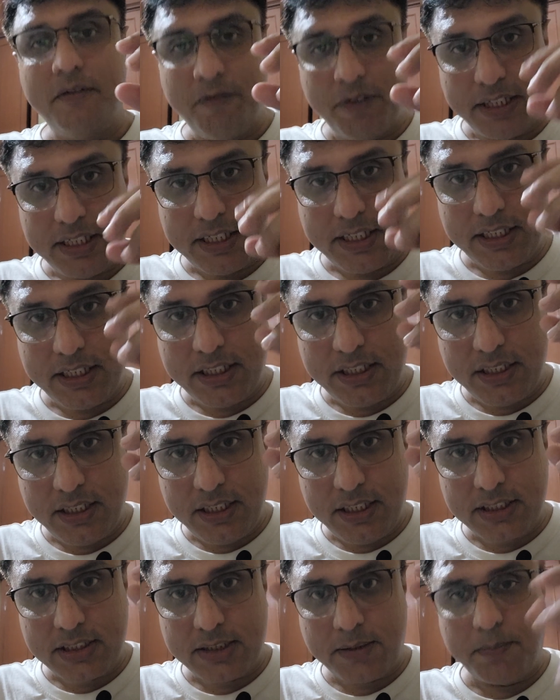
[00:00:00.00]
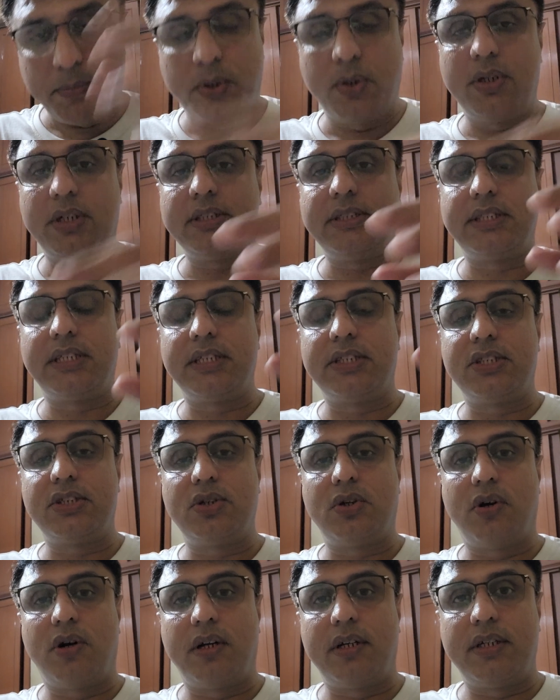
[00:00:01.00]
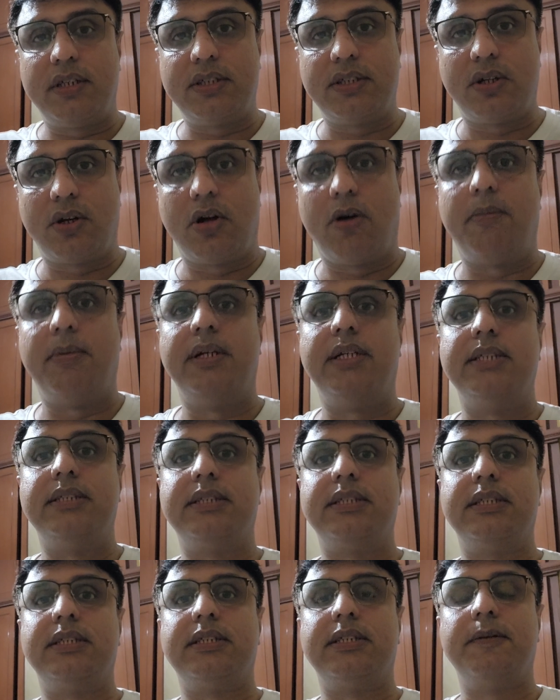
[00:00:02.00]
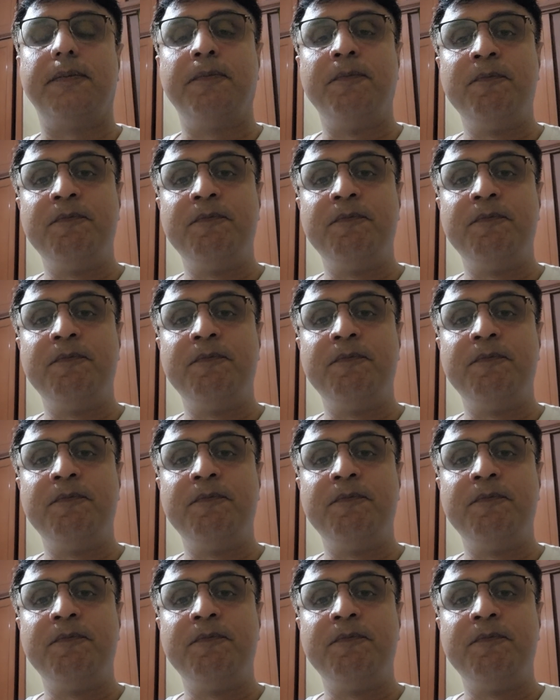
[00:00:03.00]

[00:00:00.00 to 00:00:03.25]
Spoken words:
whether it is a board discussion or it is a normal discussion.